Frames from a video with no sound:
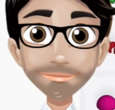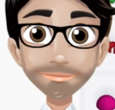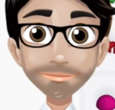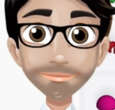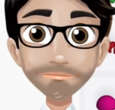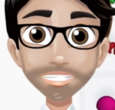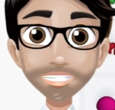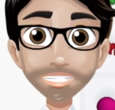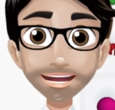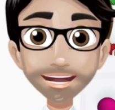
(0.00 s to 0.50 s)

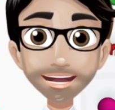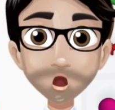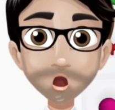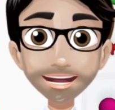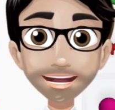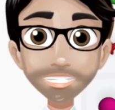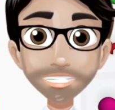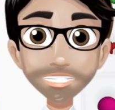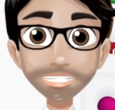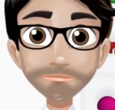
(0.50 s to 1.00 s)
because you
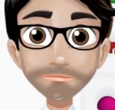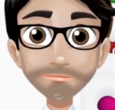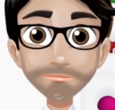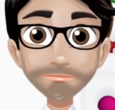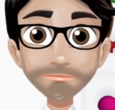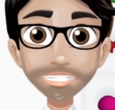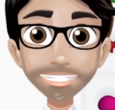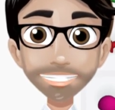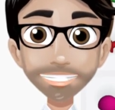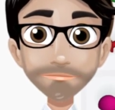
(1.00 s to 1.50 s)
already have them. I'm
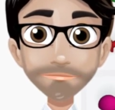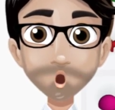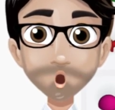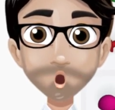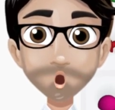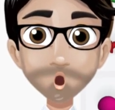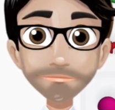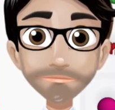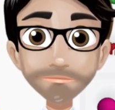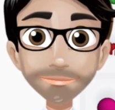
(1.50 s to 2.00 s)
just going to move it
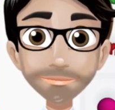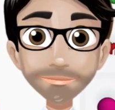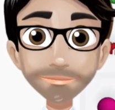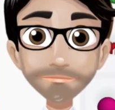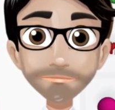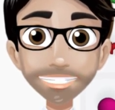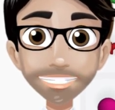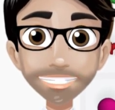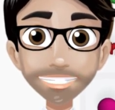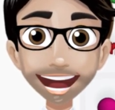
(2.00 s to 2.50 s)
over a
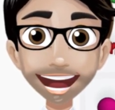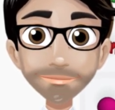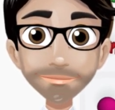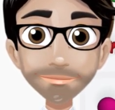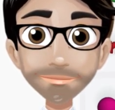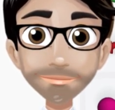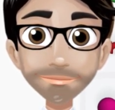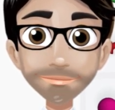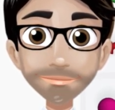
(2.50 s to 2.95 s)
little bit.